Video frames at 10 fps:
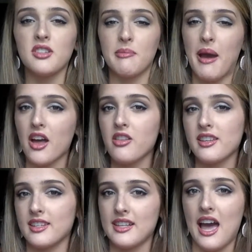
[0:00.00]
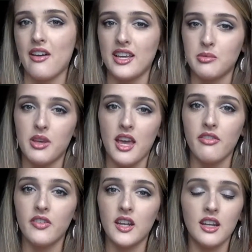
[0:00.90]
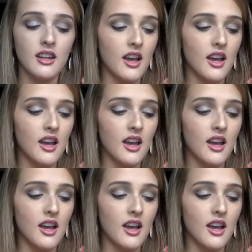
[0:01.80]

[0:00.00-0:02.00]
a powder that doesn't have SPF in it,